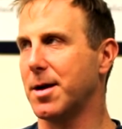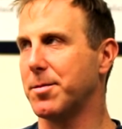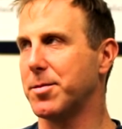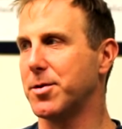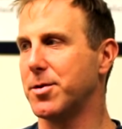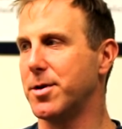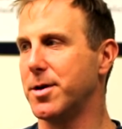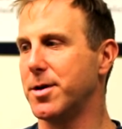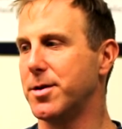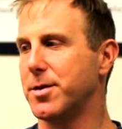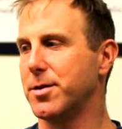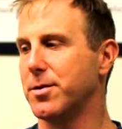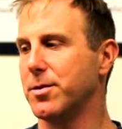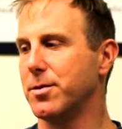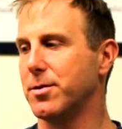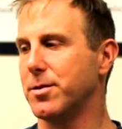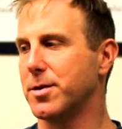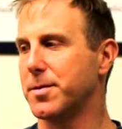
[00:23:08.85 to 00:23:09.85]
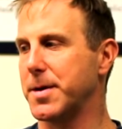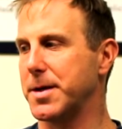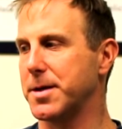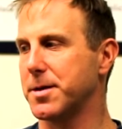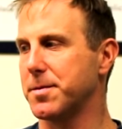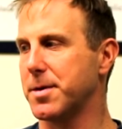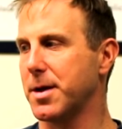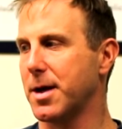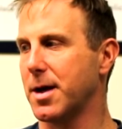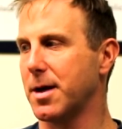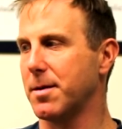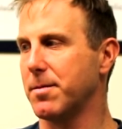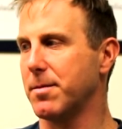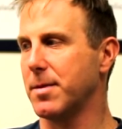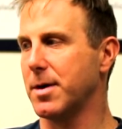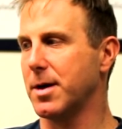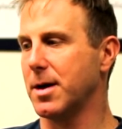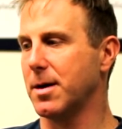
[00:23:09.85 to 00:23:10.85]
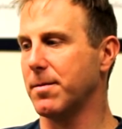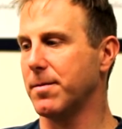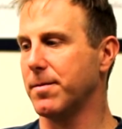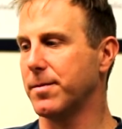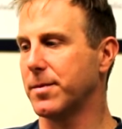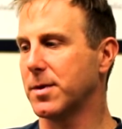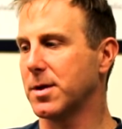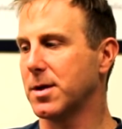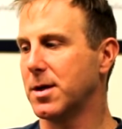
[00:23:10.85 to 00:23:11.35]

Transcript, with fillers: opportunity to, to spend some time um,